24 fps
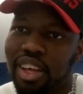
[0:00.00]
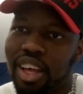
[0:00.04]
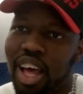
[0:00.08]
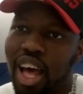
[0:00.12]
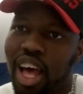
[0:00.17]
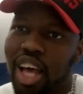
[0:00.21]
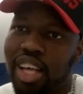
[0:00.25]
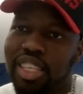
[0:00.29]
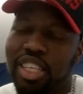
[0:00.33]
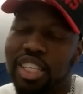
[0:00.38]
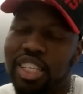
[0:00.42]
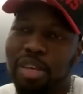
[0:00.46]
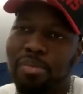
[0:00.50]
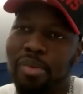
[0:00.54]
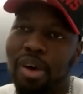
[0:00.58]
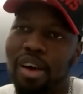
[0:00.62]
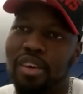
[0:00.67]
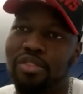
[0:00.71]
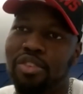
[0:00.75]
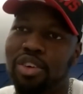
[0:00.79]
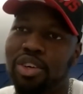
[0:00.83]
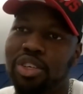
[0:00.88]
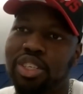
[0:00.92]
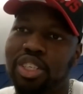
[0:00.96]
I said my
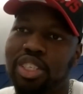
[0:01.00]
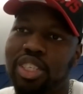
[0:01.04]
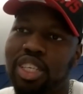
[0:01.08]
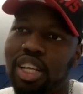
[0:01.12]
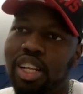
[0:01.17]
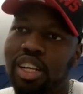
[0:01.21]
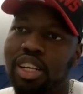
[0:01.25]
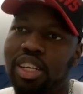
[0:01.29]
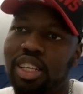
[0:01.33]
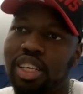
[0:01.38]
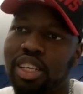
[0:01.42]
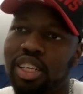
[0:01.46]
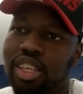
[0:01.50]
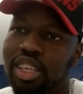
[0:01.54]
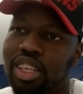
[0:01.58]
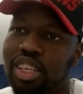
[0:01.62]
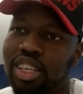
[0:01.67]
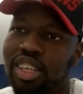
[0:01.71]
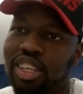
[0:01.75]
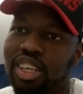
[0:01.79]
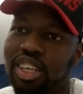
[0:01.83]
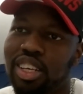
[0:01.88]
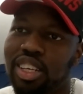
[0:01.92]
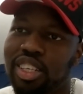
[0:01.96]
versatility.
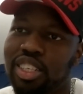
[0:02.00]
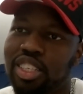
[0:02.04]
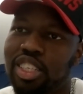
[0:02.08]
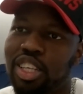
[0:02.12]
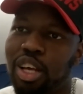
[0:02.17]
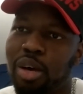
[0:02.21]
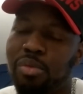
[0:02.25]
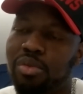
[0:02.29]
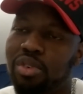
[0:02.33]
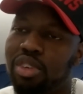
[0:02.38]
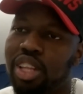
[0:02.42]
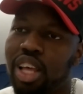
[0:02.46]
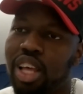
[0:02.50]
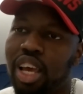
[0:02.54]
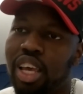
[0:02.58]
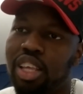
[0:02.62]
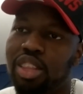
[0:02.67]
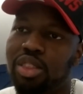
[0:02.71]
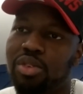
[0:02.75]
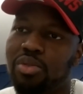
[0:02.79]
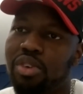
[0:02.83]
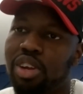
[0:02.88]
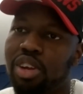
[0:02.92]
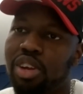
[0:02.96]
Someone that
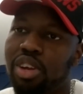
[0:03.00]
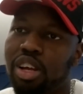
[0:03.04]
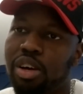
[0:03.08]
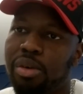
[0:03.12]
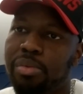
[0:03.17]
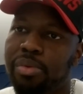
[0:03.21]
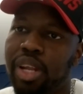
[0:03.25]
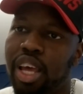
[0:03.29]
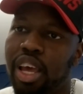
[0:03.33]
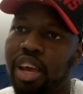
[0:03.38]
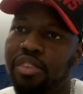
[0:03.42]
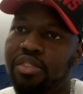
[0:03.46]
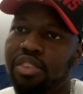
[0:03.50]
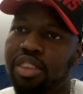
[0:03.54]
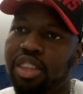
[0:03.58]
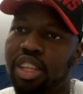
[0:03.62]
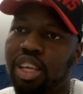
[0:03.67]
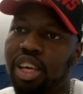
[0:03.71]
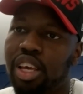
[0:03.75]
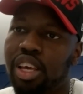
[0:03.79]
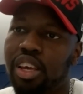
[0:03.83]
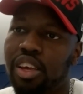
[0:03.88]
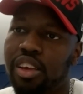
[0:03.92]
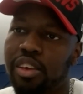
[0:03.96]
can do a little bit of
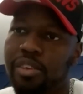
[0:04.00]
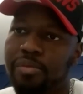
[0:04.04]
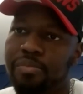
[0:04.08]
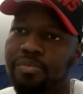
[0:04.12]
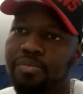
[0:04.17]
everything.